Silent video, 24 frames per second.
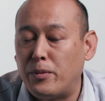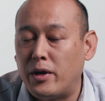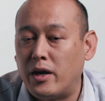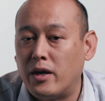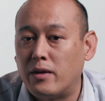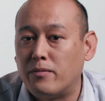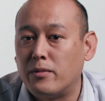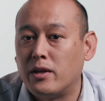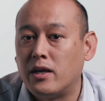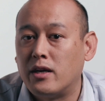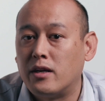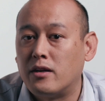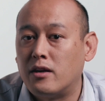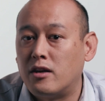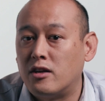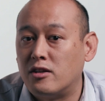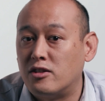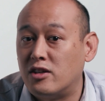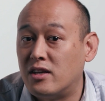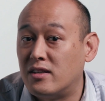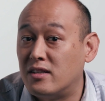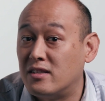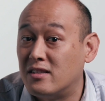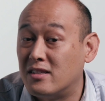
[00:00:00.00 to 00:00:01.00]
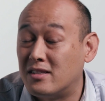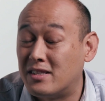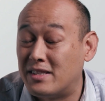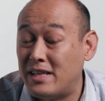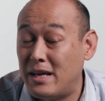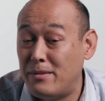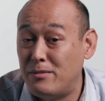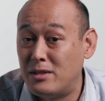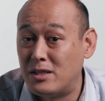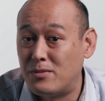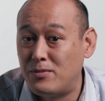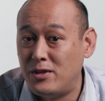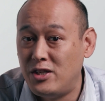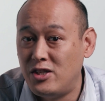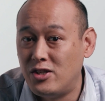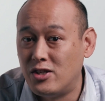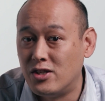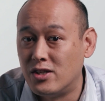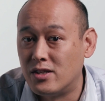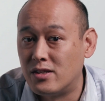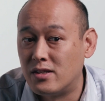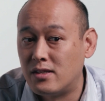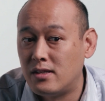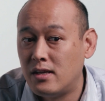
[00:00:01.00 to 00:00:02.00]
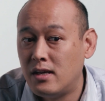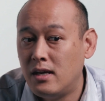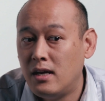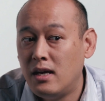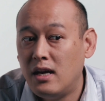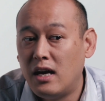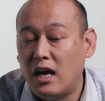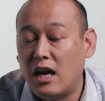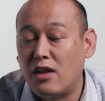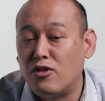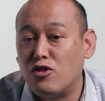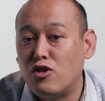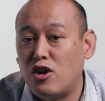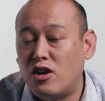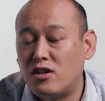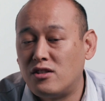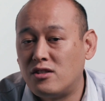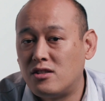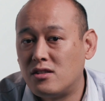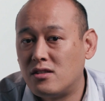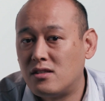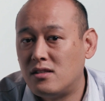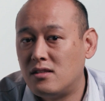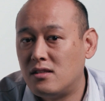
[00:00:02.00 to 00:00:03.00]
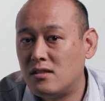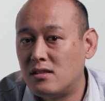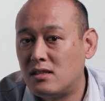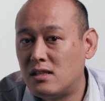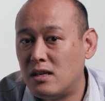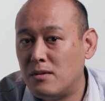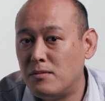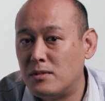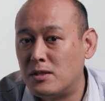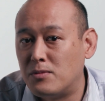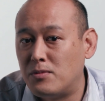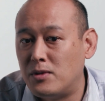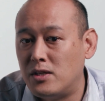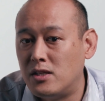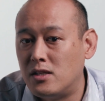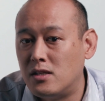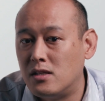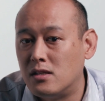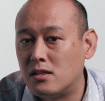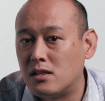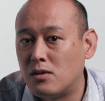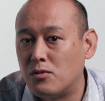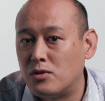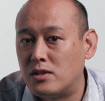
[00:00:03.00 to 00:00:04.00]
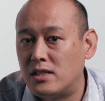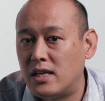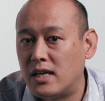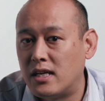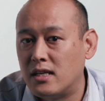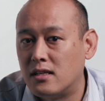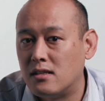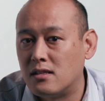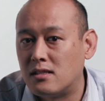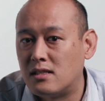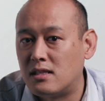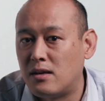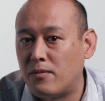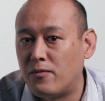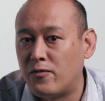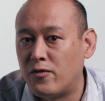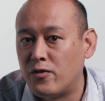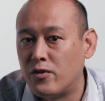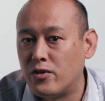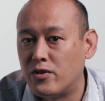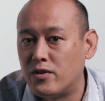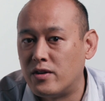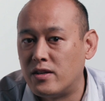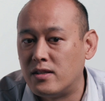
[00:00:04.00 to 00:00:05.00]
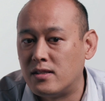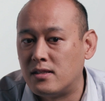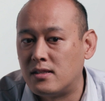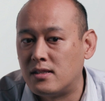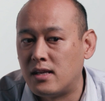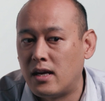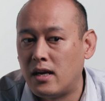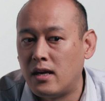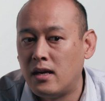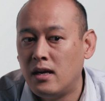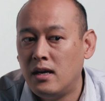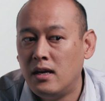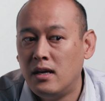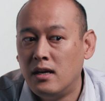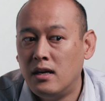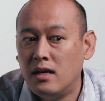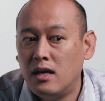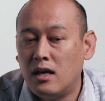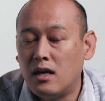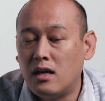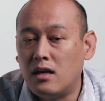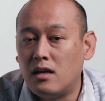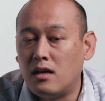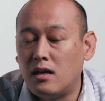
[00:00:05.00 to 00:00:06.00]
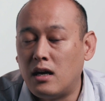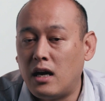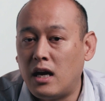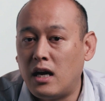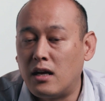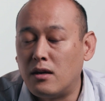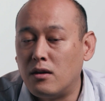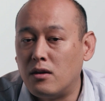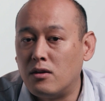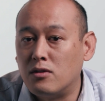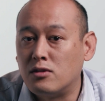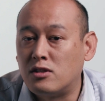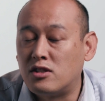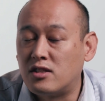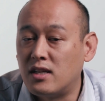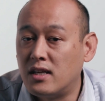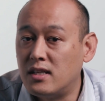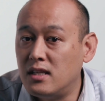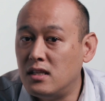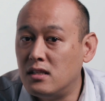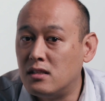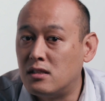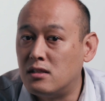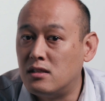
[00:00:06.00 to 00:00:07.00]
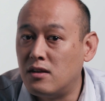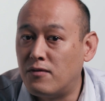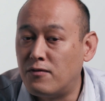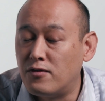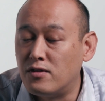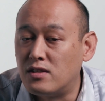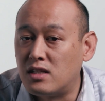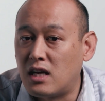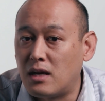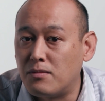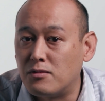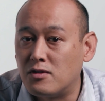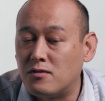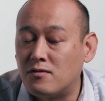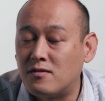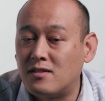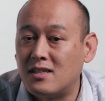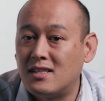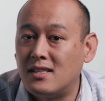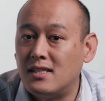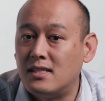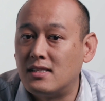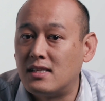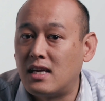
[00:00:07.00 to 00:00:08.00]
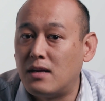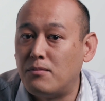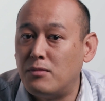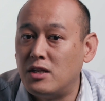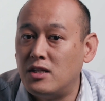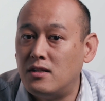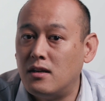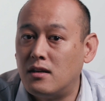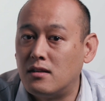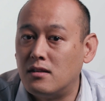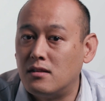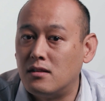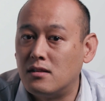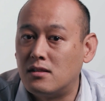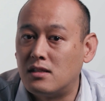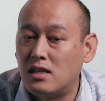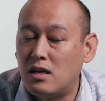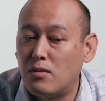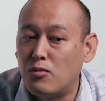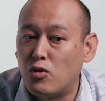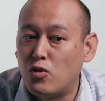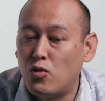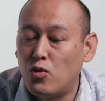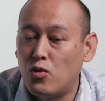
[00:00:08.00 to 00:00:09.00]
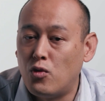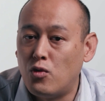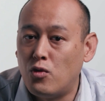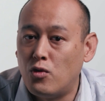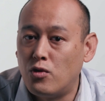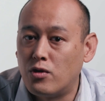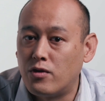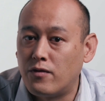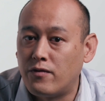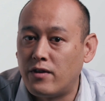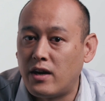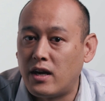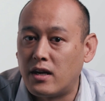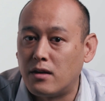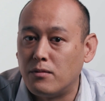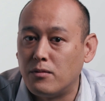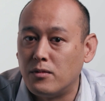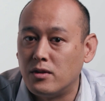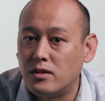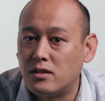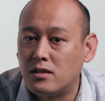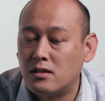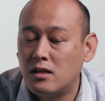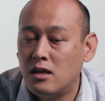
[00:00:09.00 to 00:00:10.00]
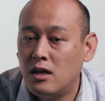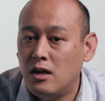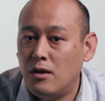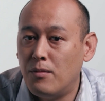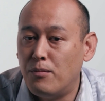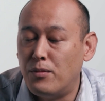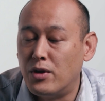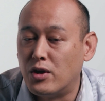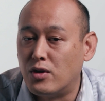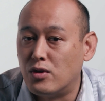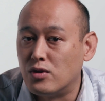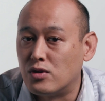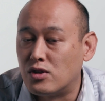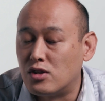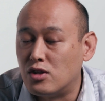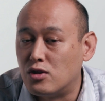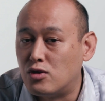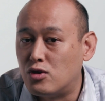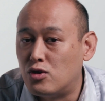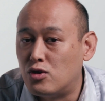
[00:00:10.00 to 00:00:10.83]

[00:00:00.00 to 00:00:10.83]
pipeline are done in the same species. And not just in the same species. I would take it a step further and say different types of studies can be done in the same cohort of animals, because